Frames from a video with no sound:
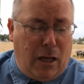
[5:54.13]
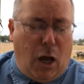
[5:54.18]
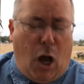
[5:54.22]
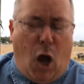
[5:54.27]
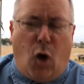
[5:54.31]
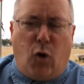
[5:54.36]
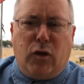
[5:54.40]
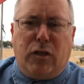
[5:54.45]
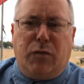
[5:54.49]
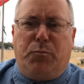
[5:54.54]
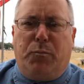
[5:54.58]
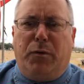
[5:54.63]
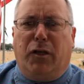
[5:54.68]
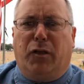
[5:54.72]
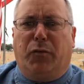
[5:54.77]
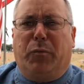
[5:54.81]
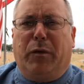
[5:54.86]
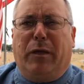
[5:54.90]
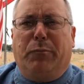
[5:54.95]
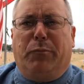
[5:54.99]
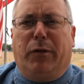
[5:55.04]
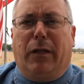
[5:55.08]
Always build
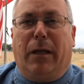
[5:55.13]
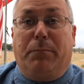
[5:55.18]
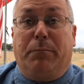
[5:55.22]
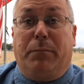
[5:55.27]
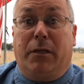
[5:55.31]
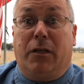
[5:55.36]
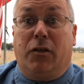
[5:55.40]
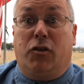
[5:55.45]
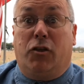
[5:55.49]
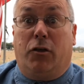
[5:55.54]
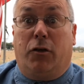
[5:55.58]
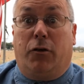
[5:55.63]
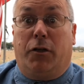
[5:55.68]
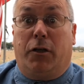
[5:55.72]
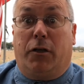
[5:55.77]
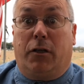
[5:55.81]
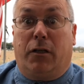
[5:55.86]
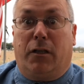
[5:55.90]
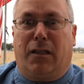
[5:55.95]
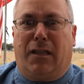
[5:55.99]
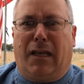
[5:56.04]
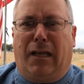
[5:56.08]
people up, because they're
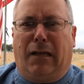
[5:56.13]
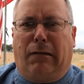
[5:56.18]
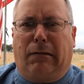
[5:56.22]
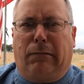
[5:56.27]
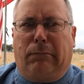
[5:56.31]
going to think,